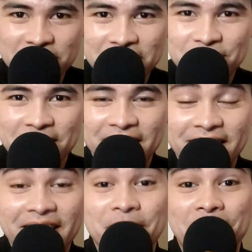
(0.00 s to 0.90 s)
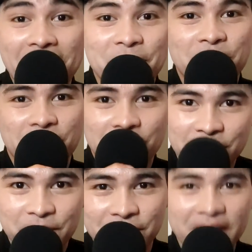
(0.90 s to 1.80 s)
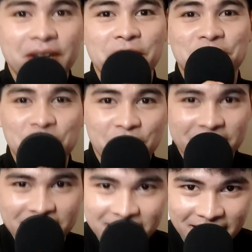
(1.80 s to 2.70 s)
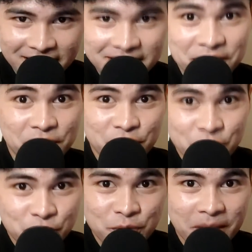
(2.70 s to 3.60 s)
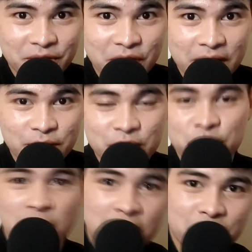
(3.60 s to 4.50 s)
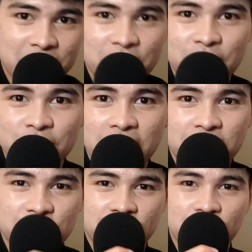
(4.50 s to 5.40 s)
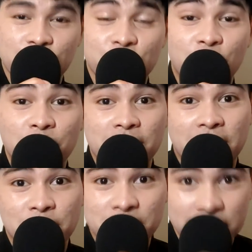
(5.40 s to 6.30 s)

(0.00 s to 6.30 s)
David again, and I'm back with another video for tonight. If you're new to my channel, subscribe to my channel, like this video, and comment down